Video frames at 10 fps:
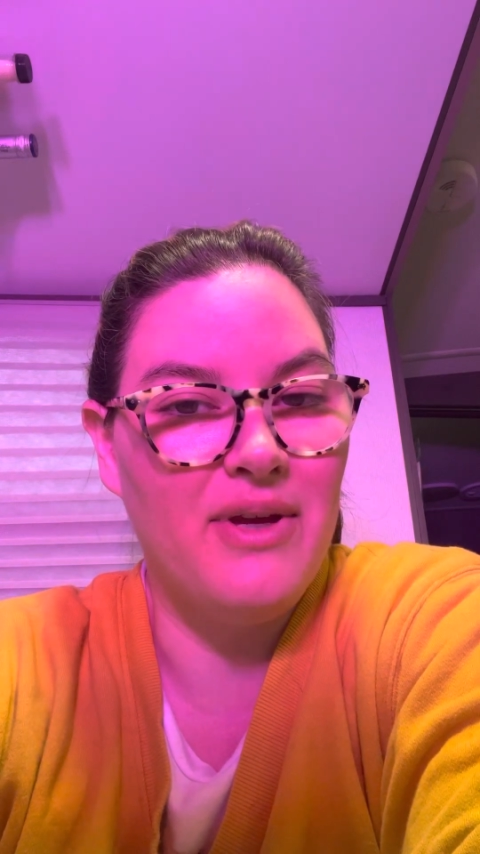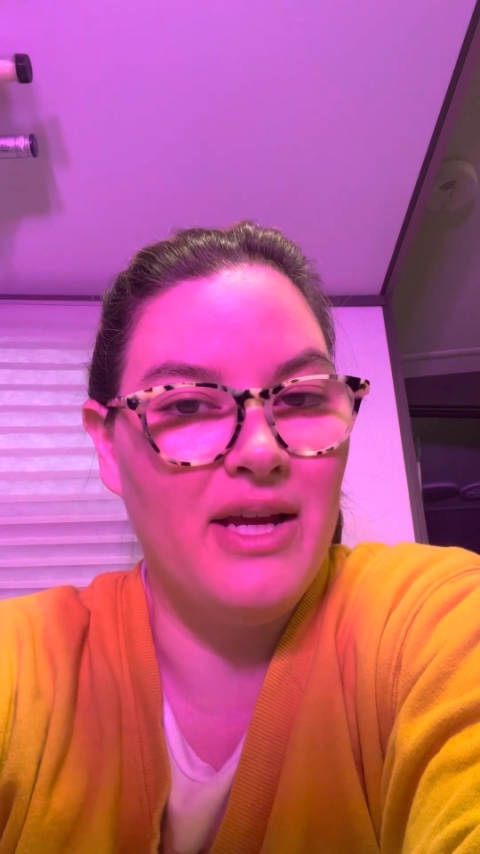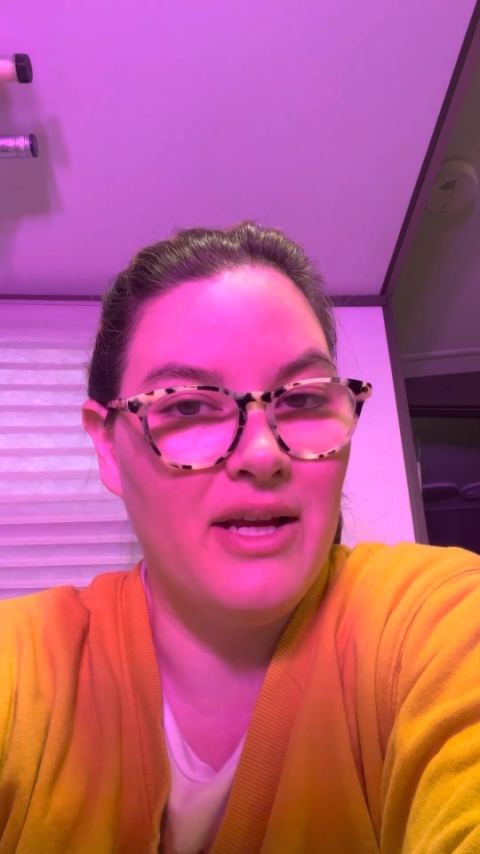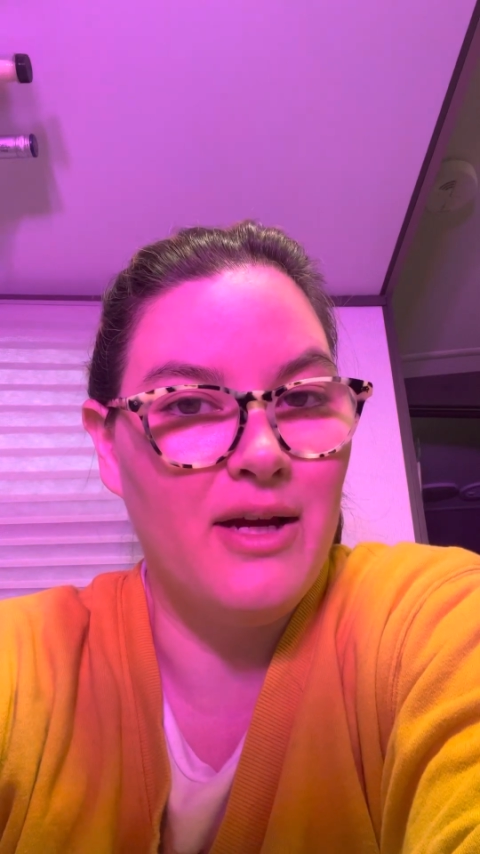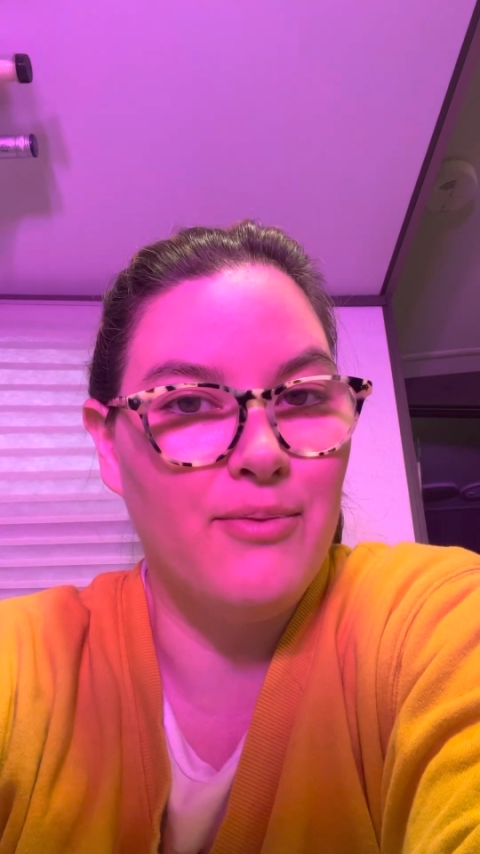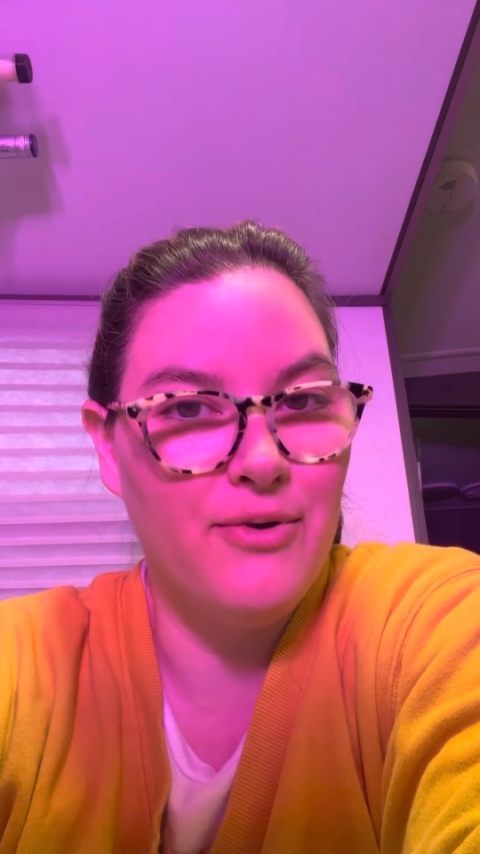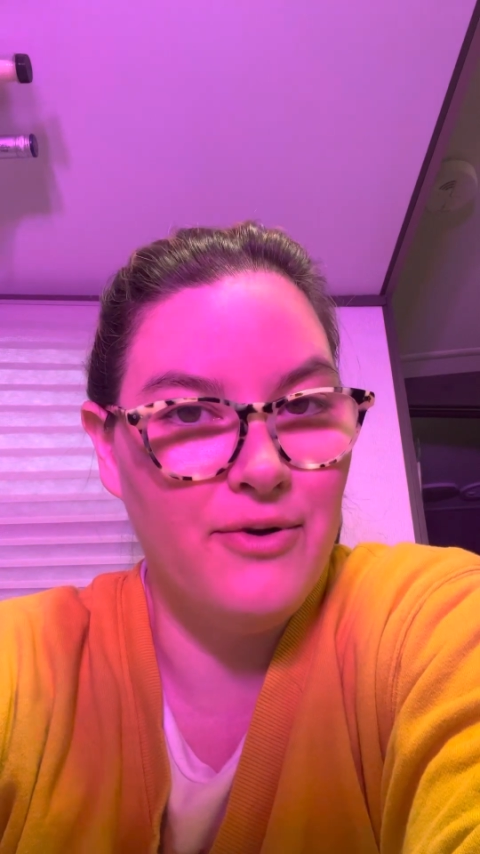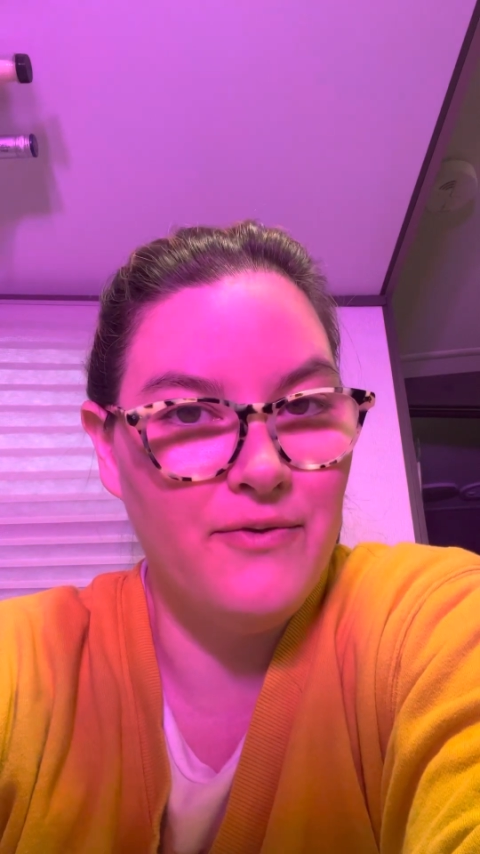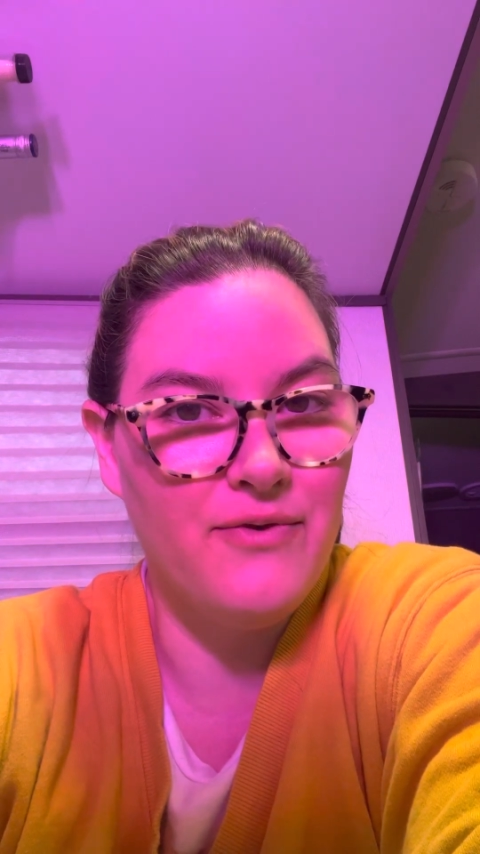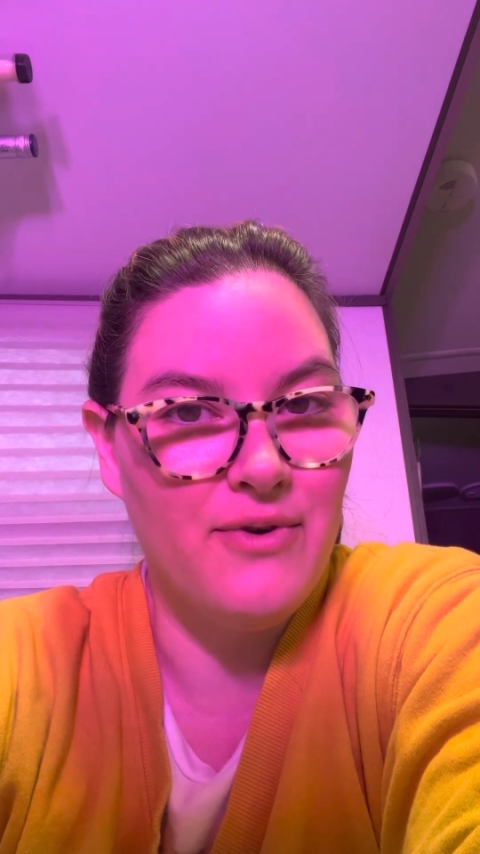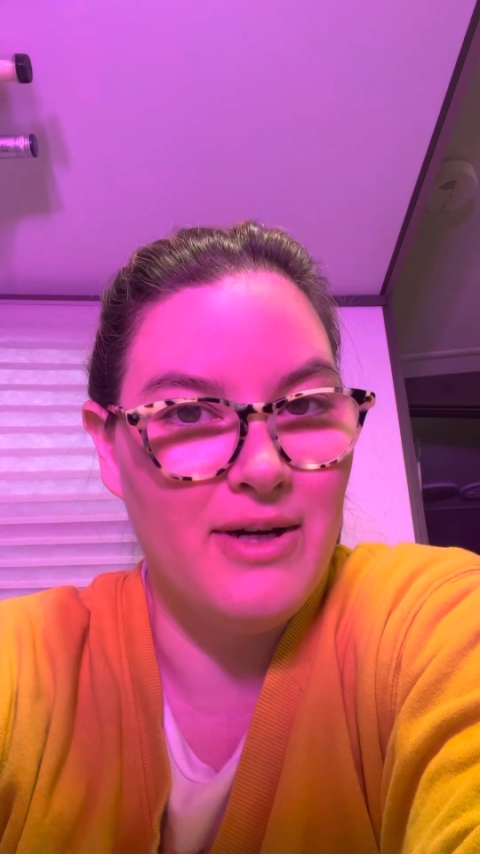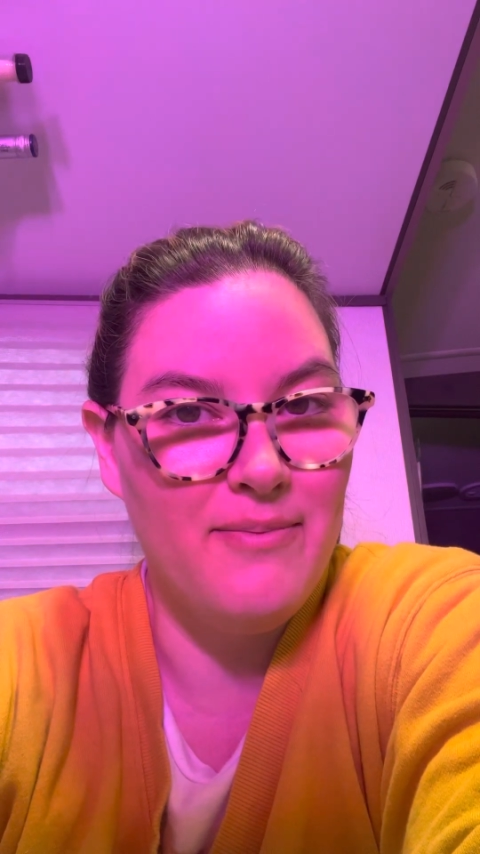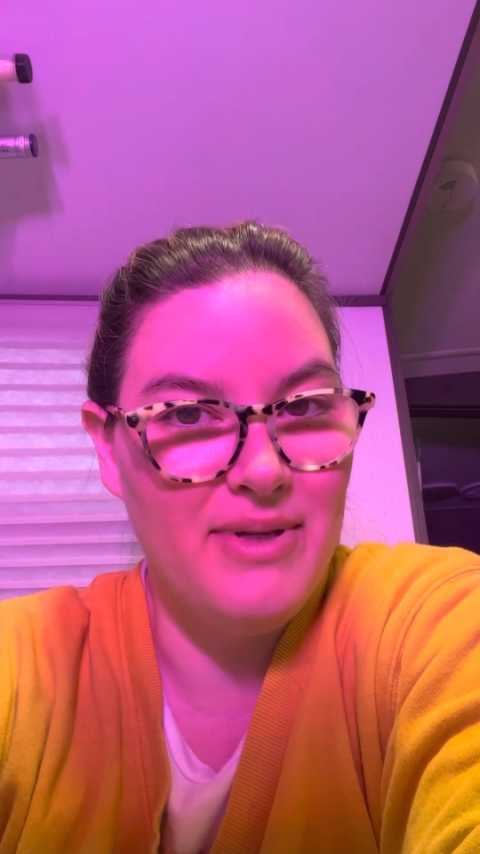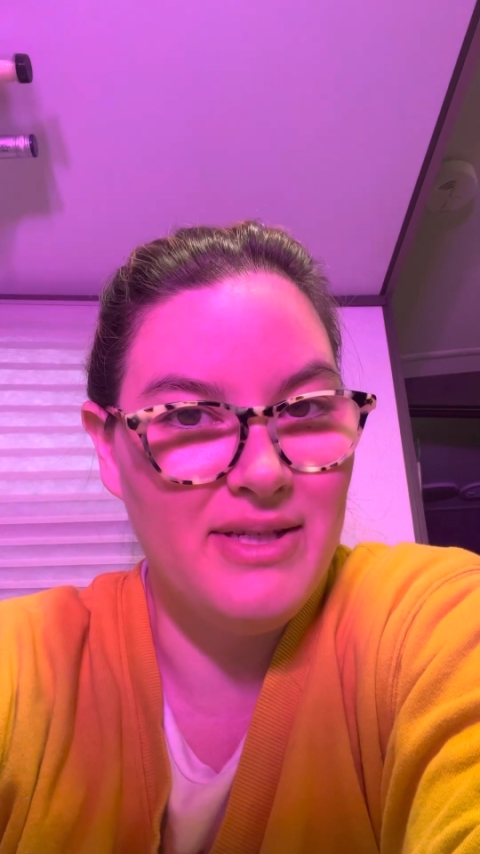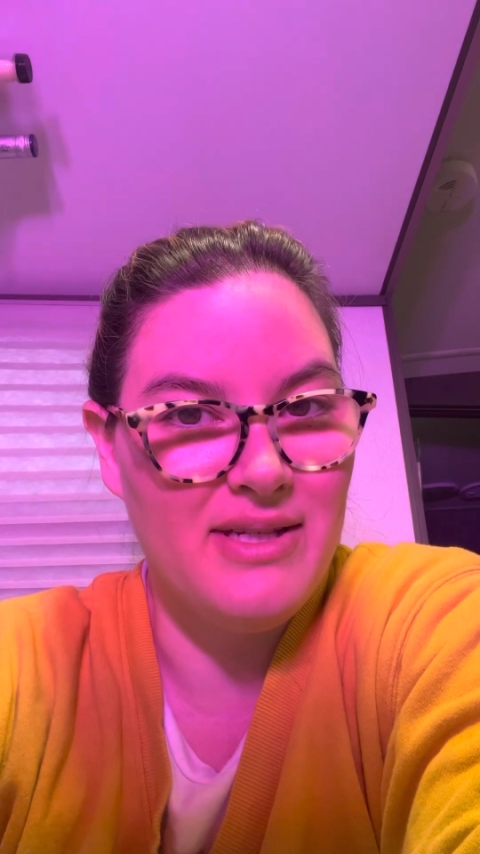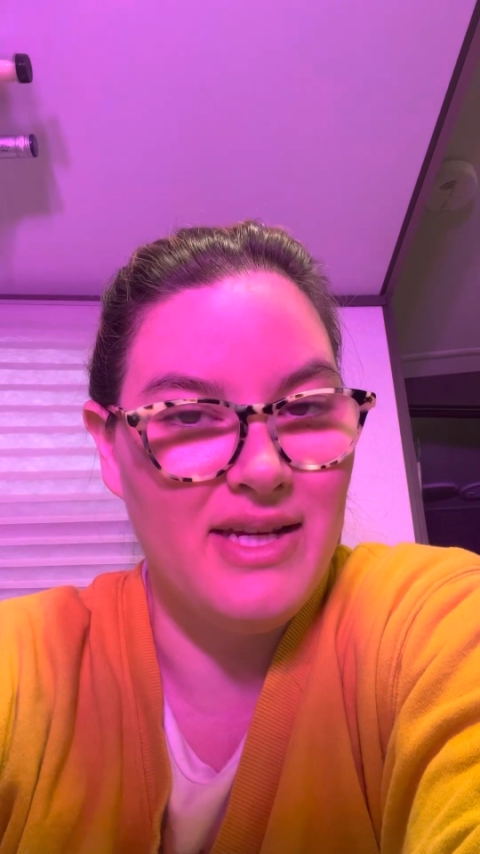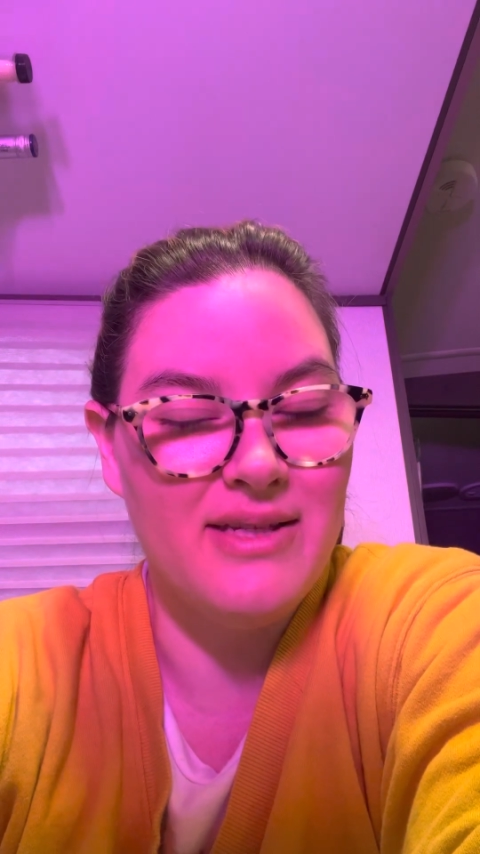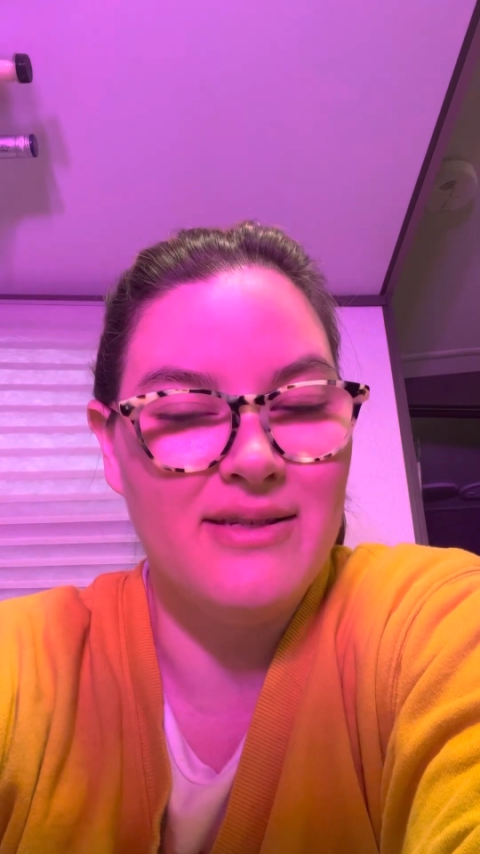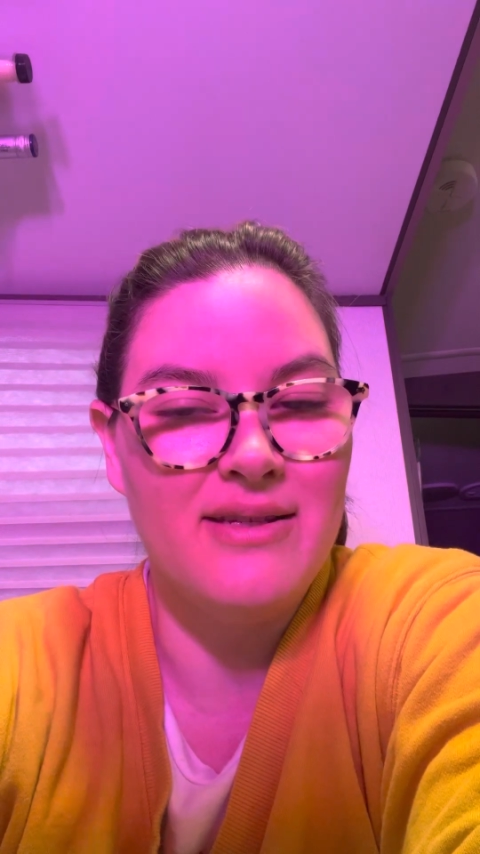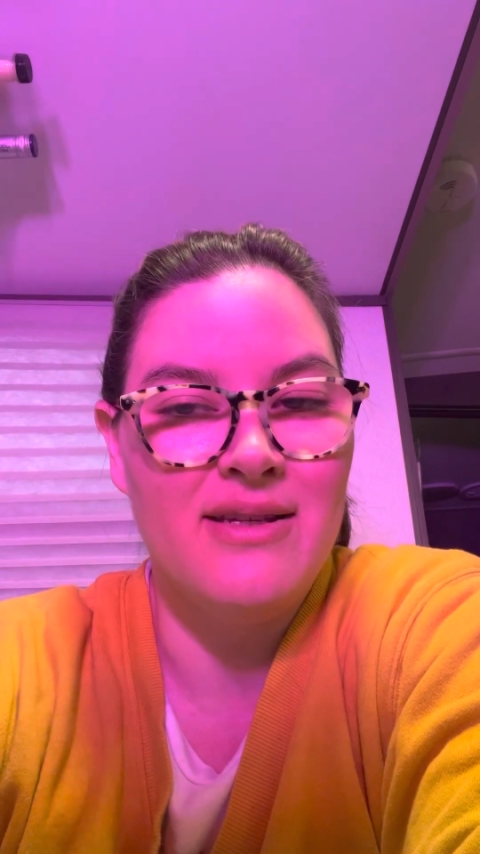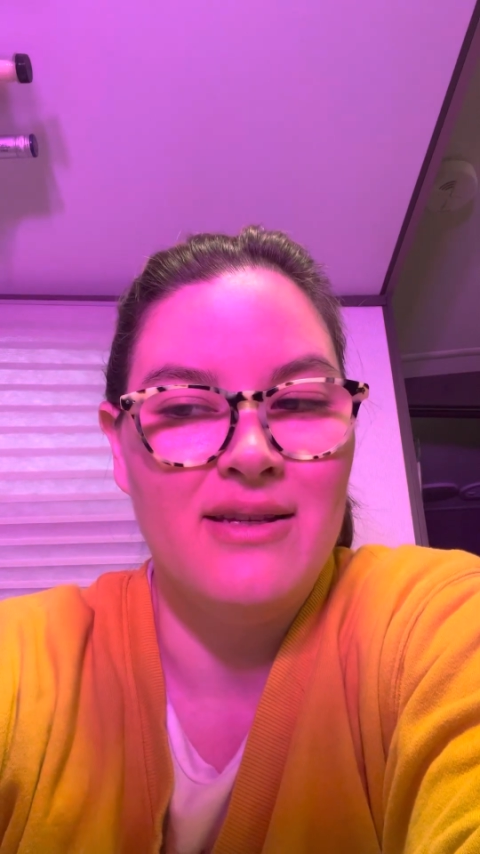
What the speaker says: getting approved for our business.